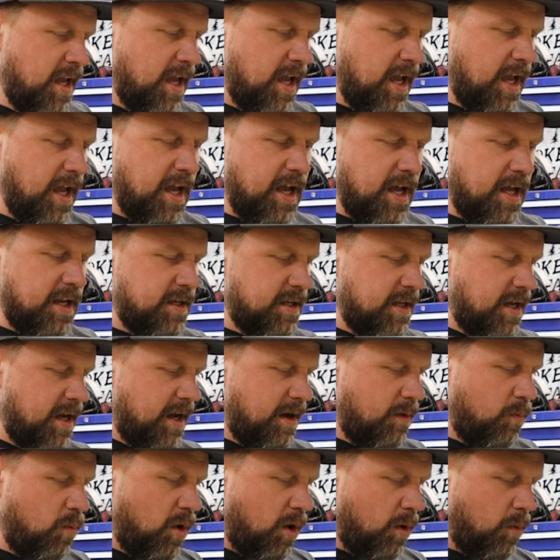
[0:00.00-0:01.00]
and
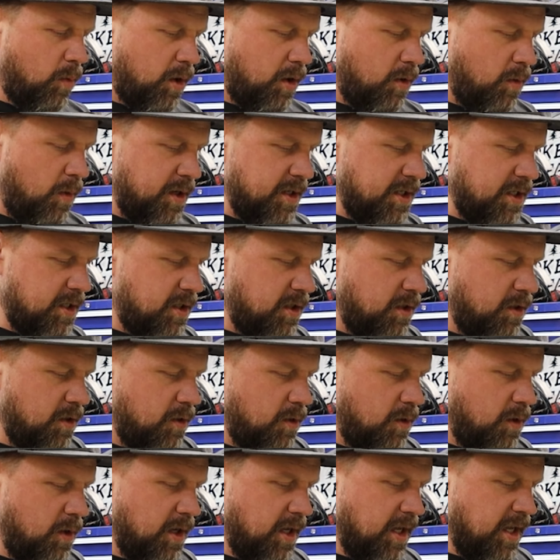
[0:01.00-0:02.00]
uh, what we're going to
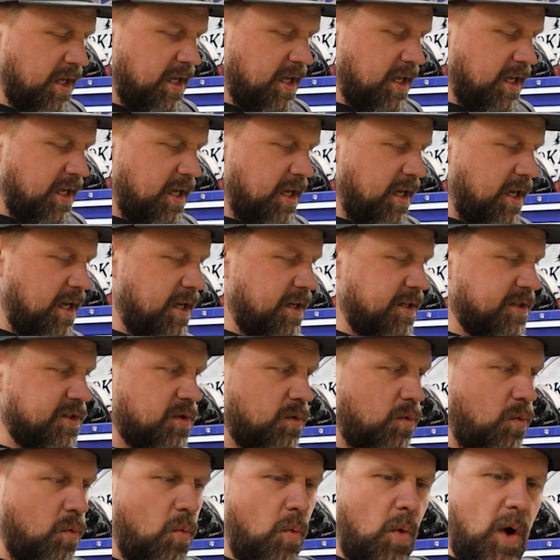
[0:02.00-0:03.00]
do
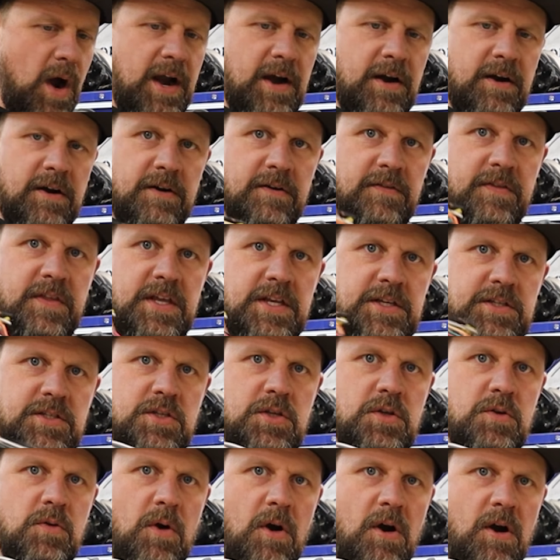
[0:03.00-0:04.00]
is wire these
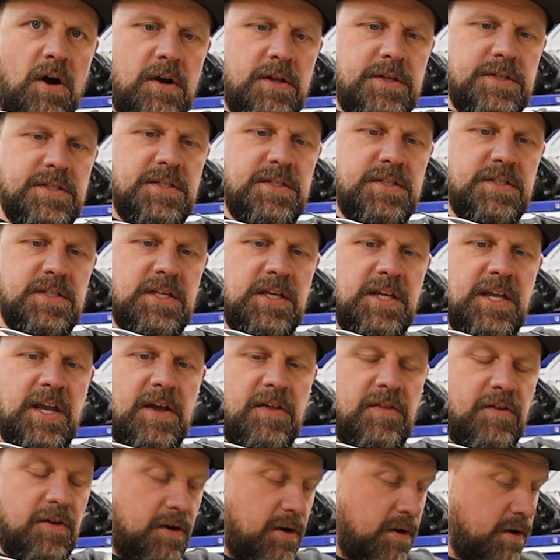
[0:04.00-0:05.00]
two harnesses
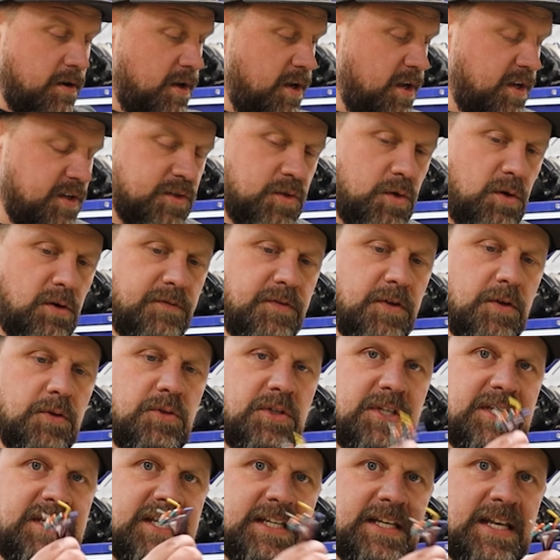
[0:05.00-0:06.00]
together. So if
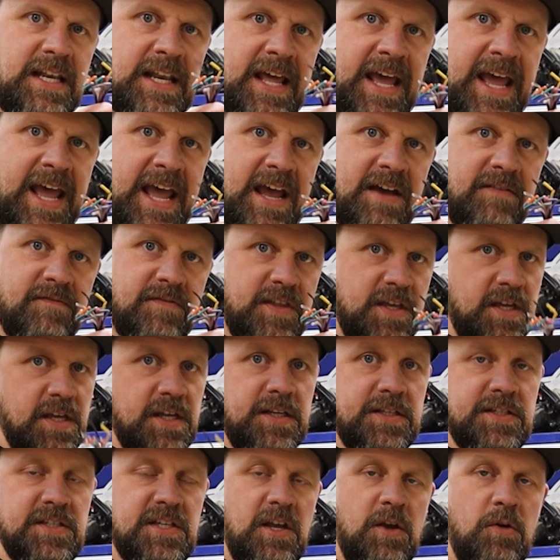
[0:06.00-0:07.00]
you didn't have
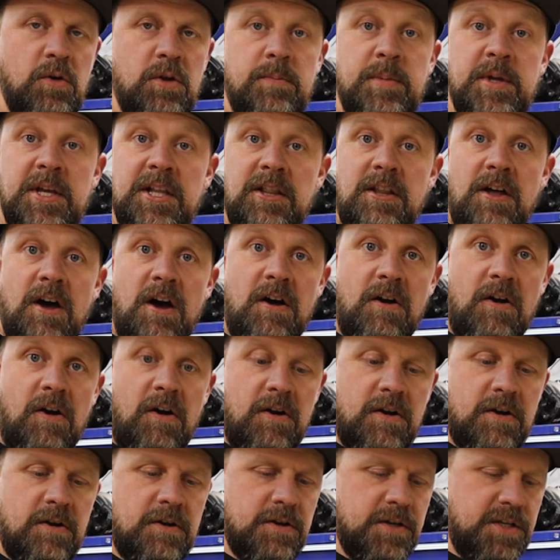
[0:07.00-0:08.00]
this, it would be a lot
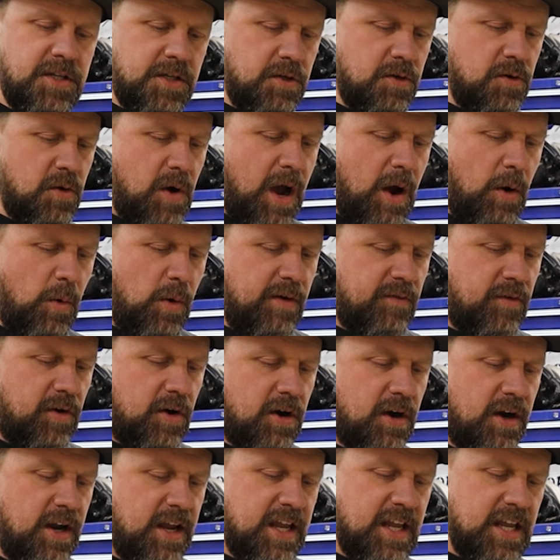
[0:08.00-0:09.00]
harder to do.
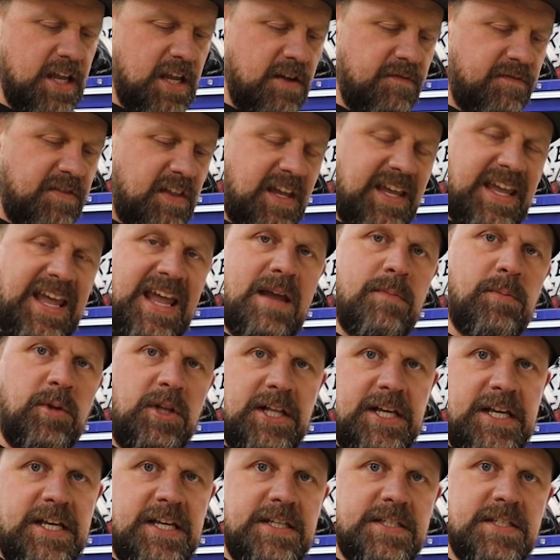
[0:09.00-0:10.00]
However, if the
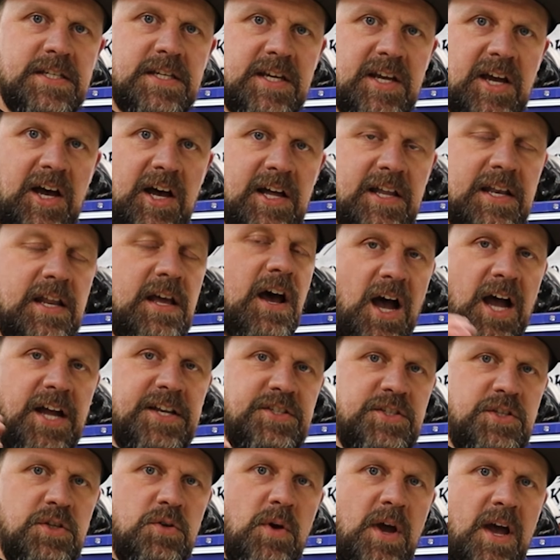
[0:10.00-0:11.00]
cable is cut,
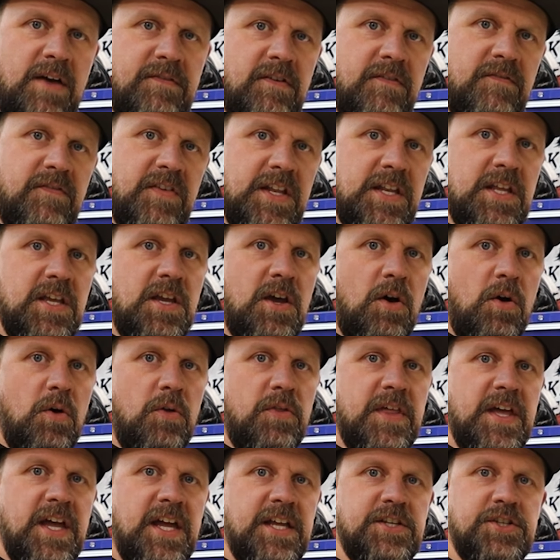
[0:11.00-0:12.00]
I do have a
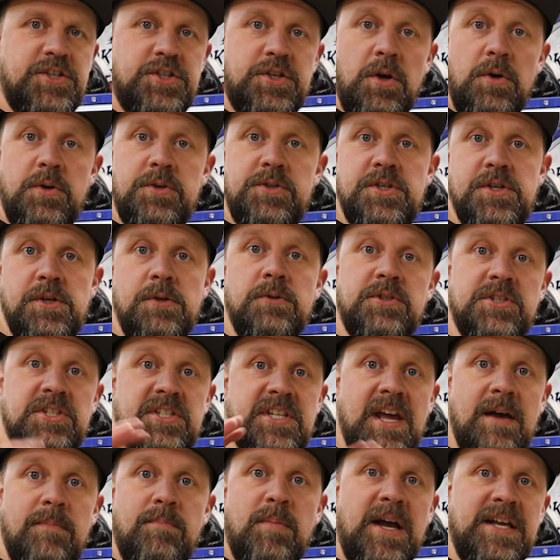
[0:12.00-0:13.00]
video that shows you
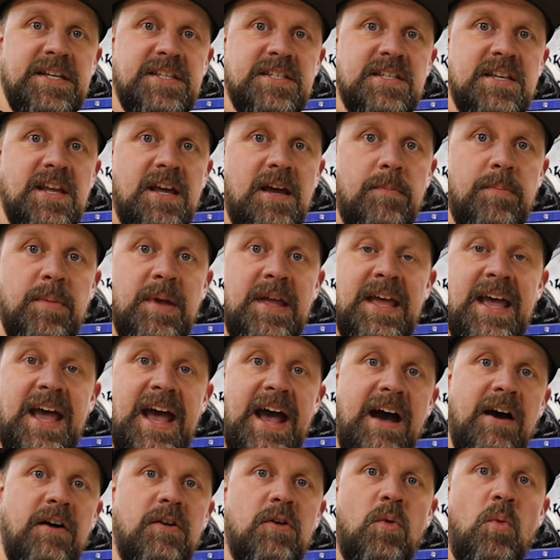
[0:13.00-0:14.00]
step by step
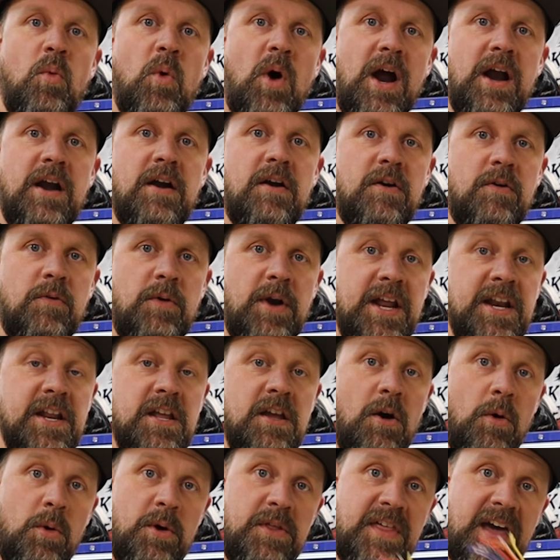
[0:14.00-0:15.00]
how to wire a
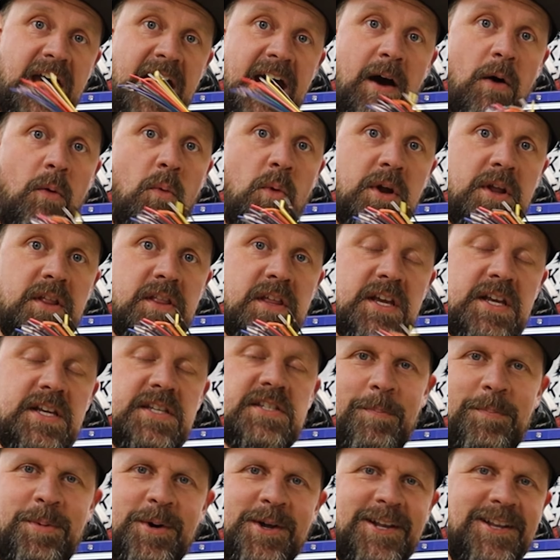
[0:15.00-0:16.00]
radio without one of
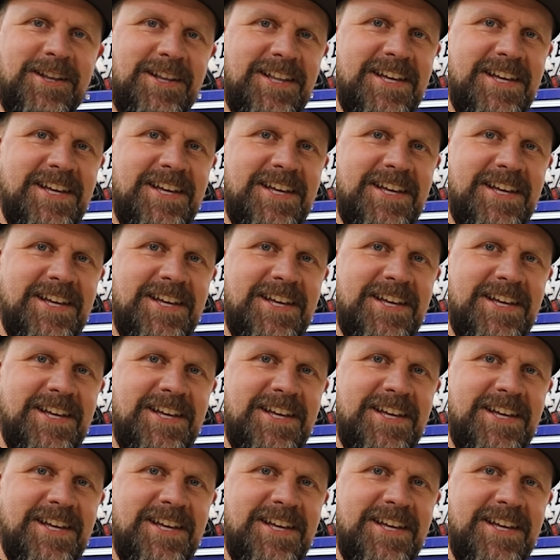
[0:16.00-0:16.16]
these. I'll put a